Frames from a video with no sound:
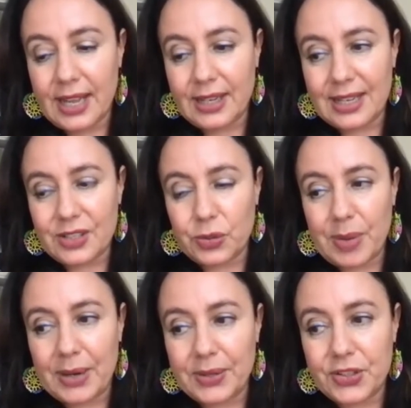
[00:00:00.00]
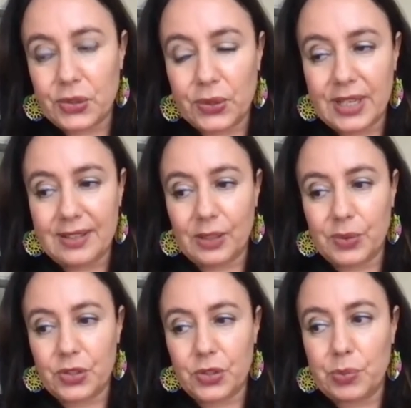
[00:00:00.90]
And as to Marin's story, I
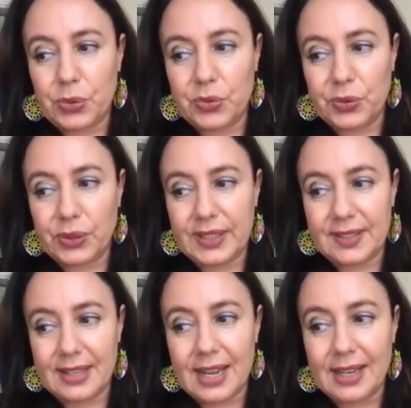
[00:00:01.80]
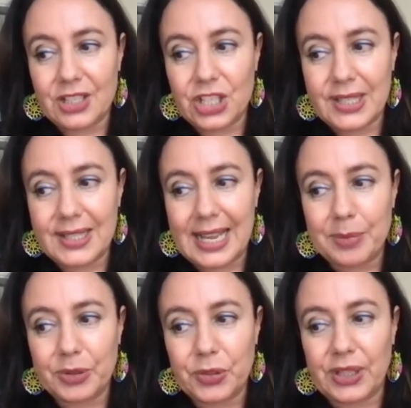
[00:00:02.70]
think what's so beautiful is that she's
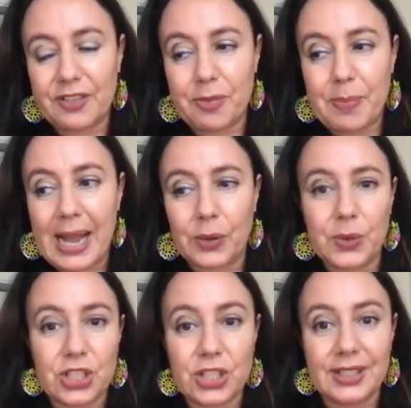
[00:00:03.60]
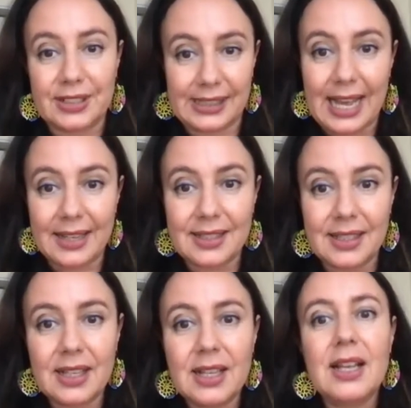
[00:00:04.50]
able to give back what she didn't get.
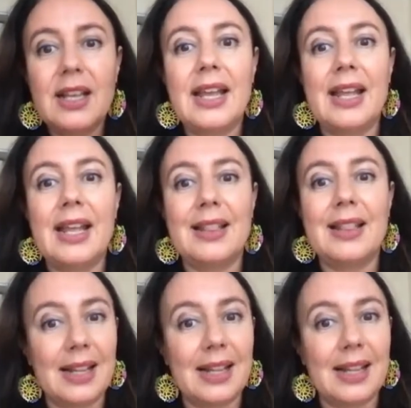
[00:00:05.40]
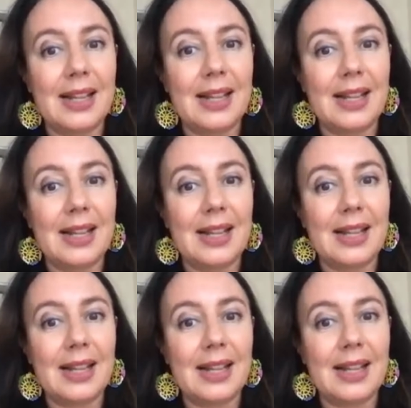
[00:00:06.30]
And that's,
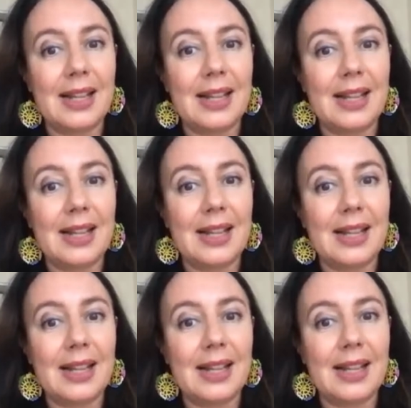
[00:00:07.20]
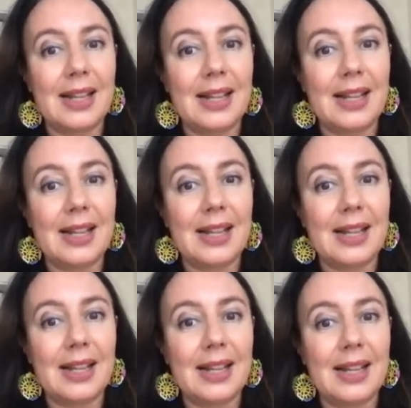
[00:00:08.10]
to me,
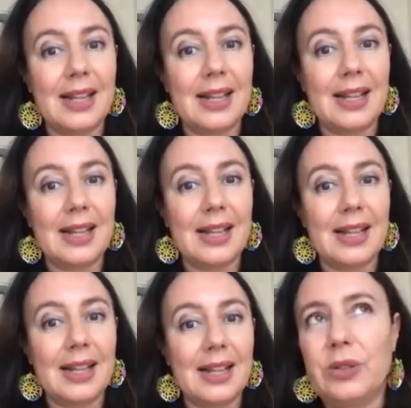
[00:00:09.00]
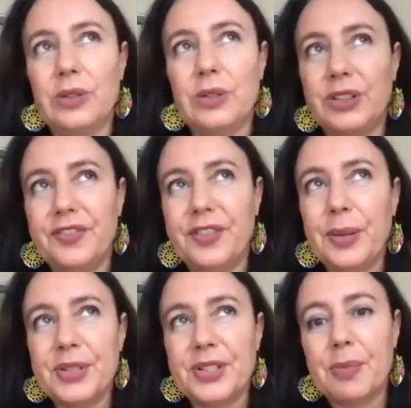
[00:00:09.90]
what the
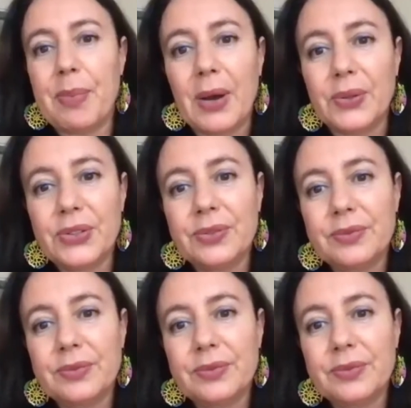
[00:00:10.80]
film is about.